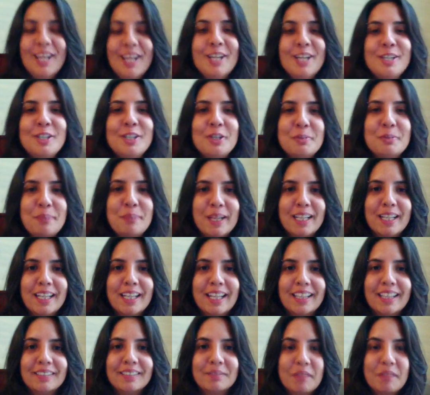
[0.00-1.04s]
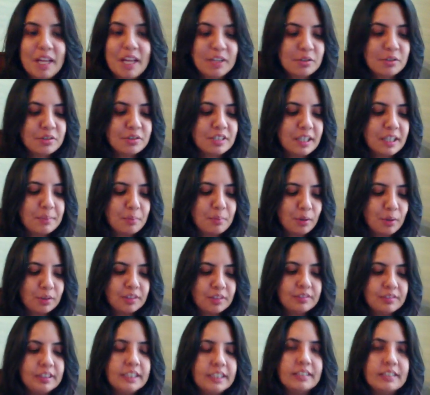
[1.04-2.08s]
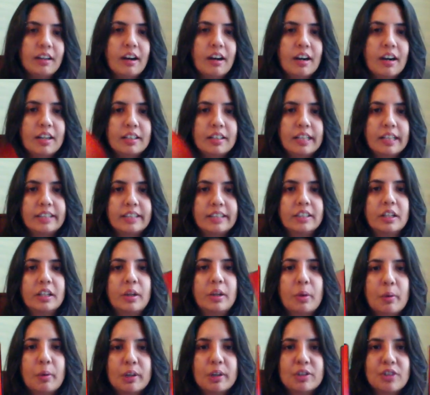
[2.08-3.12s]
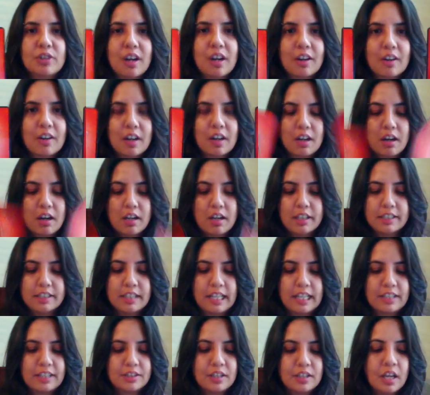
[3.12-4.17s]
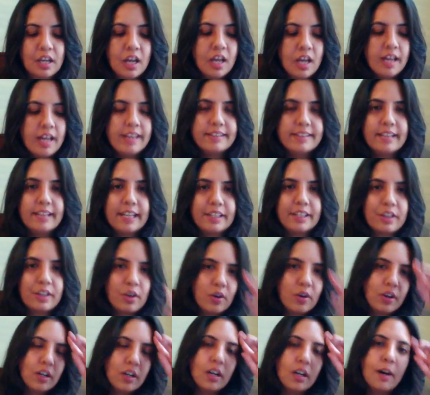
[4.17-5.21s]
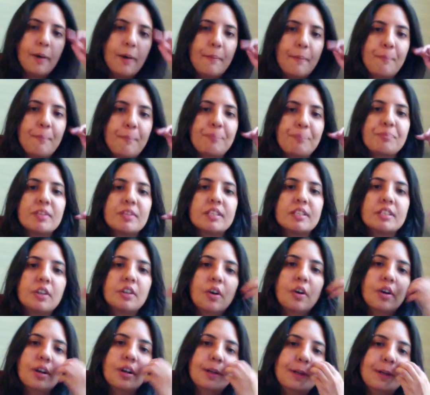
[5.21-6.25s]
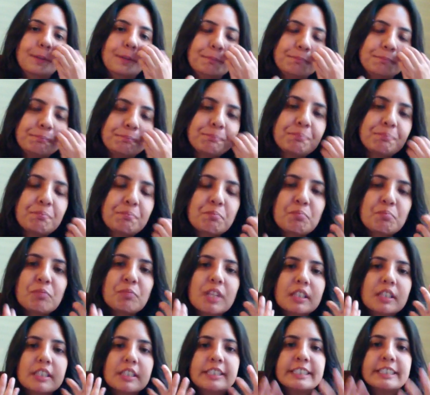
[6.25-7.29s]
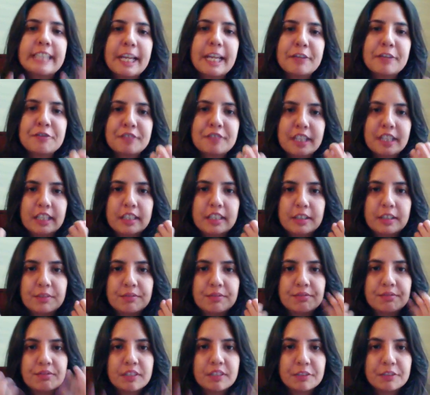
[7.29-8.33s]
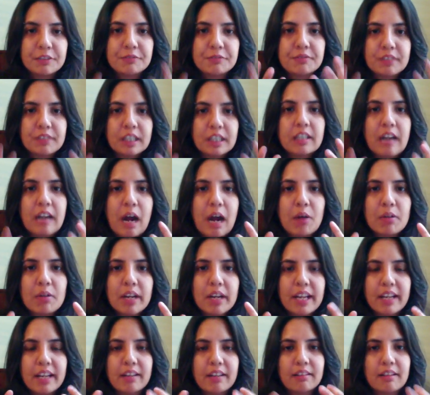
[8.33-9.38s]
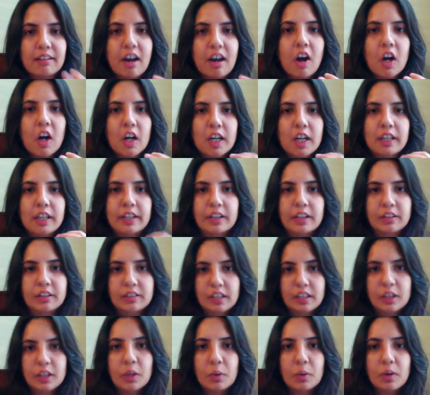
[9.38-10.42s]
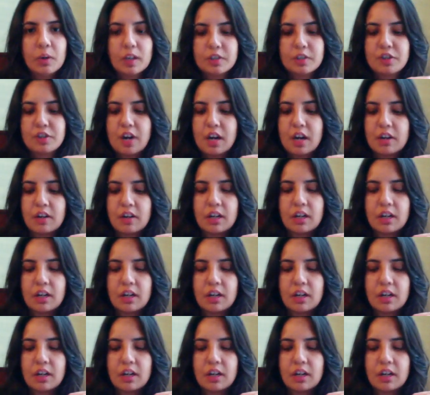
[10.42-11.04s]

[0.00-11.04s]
New beginning. And you see, both of these are like the lower chakra. It's like your the safety, the grounding card, you know, the lower chakra